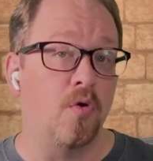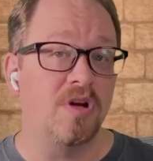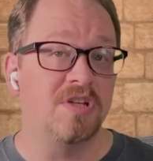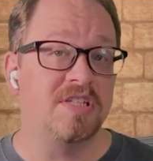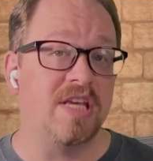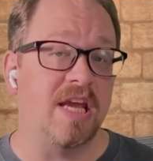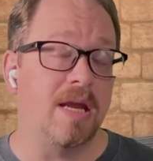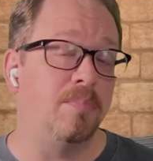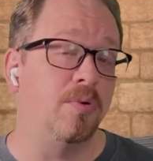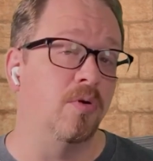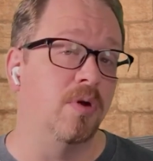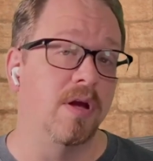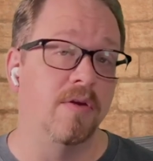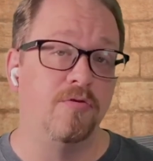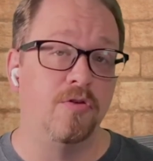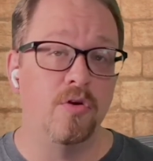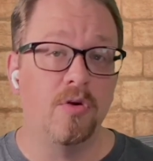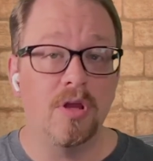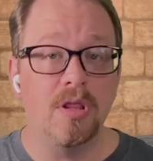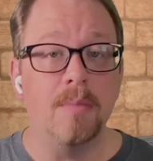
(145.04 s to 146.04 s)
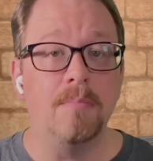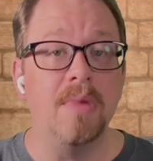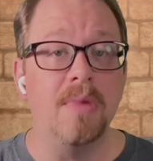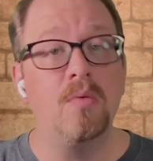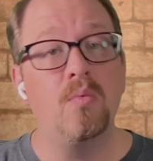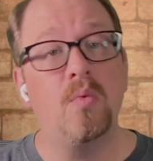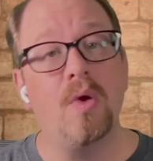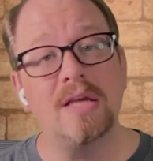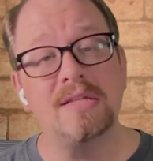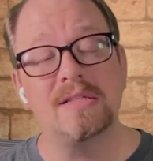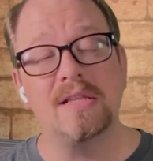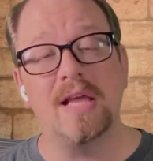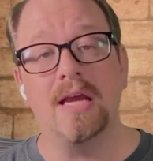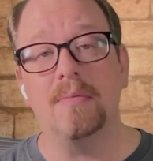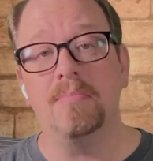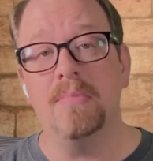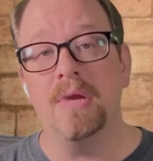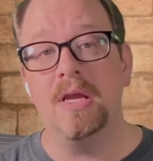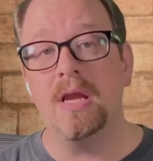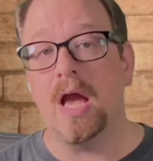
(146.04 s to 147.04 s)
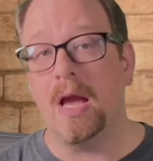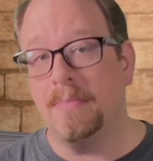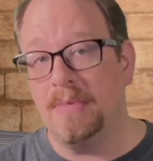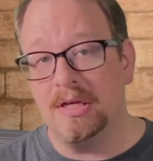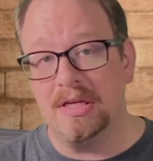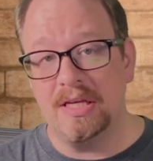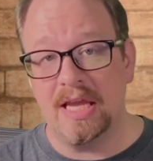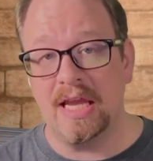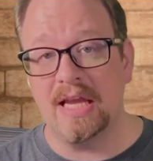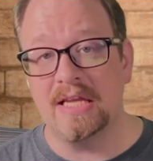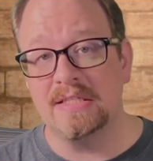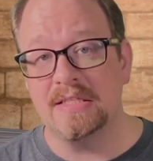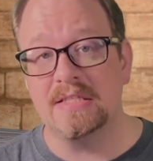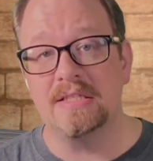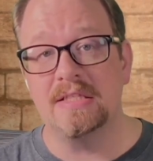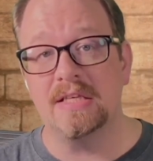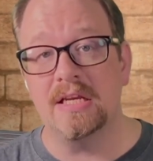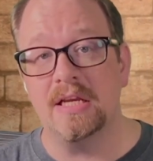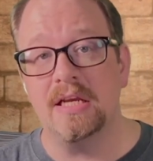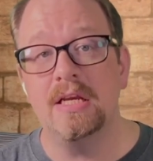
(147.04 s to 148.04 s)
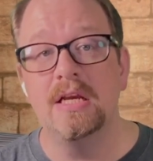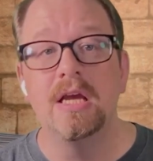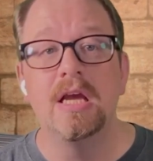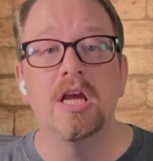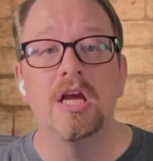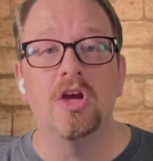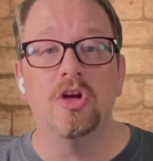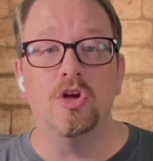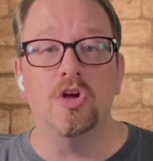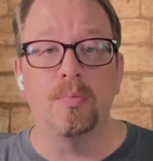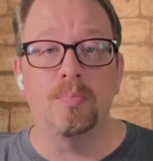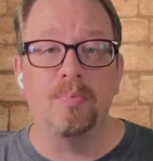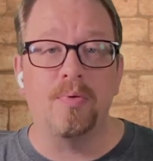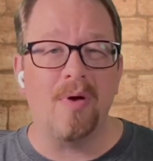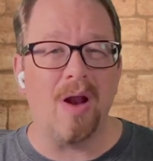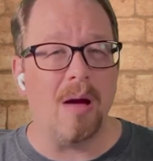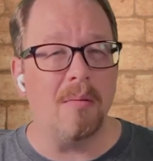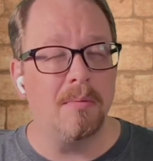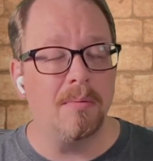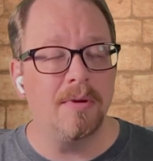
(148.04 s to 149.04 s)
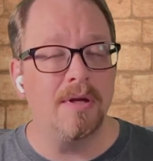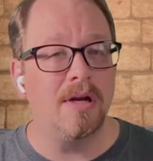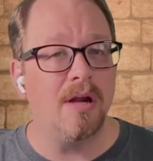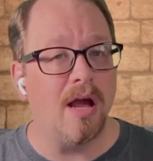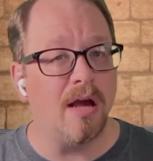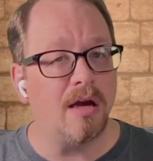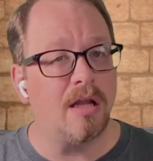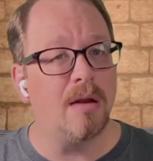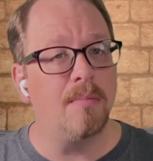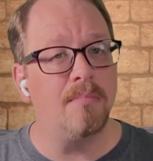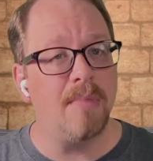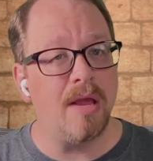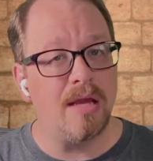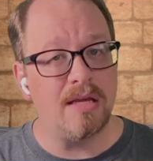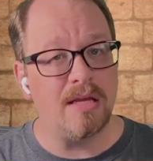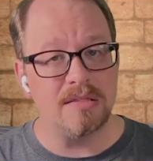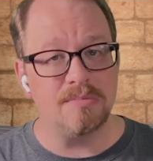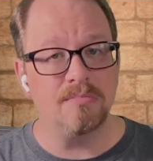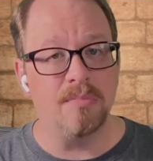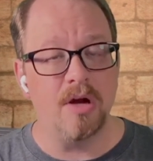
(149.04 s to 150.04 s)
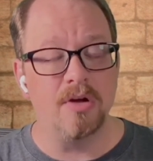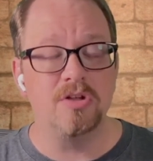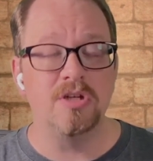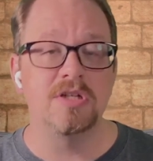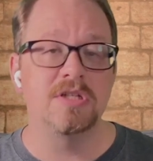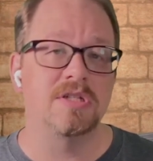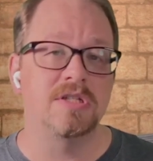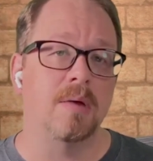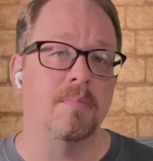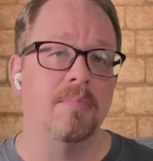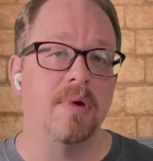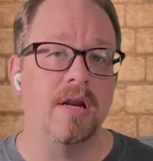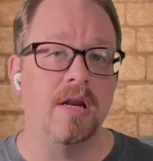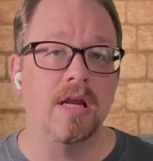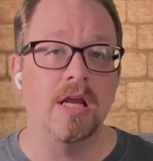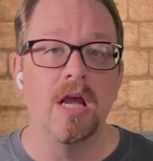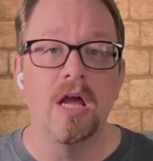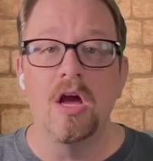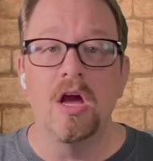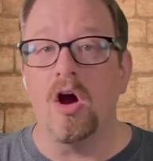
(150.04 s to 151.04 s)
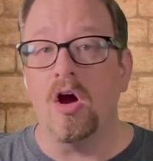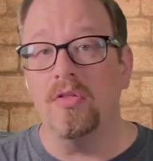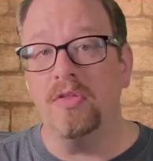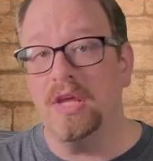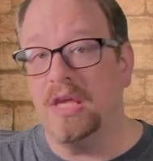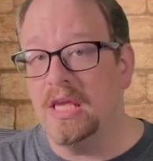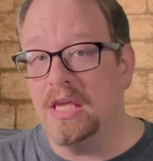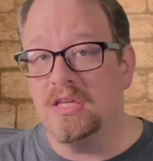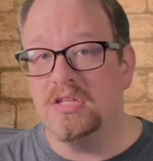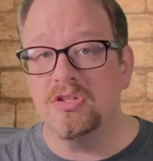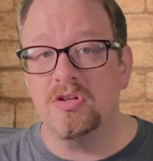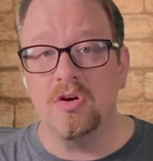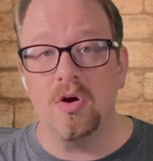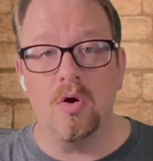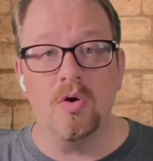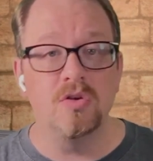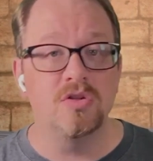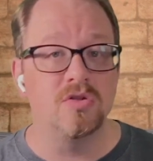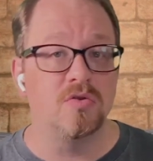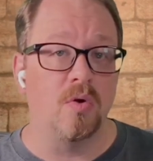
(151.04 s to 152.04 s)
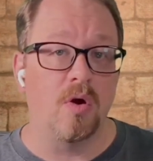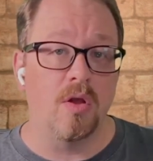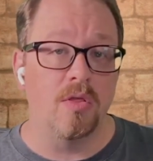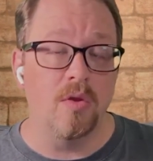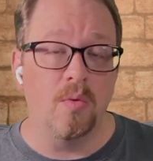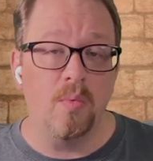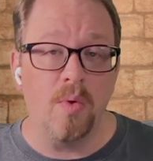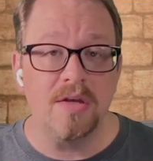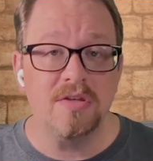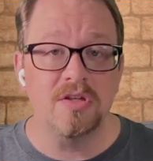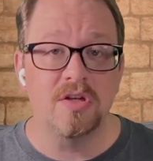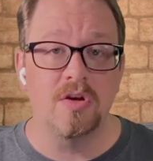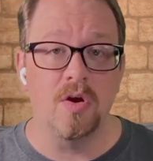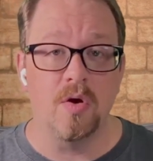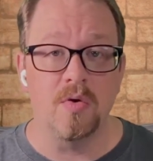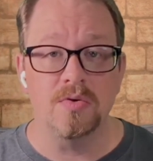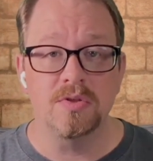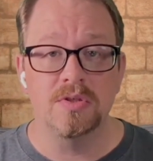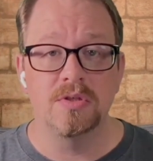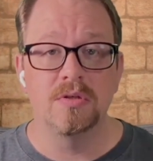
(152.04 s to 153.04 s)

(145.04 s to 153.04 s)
example, if you're in the Midwest like me, I'm in Kansas City, you're probably not going to make as much as somebody on the East Coast or on the West Coast.